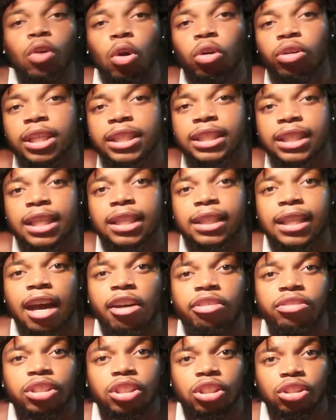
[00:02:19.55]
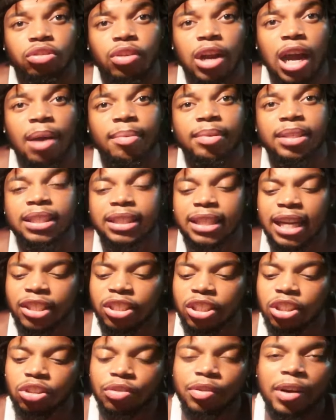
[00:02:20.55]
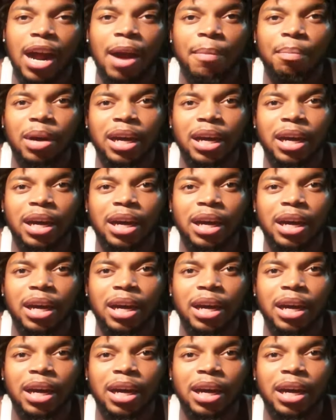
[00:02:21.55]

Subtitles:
Wrote to 10,000 subscribers. Hit that subscribe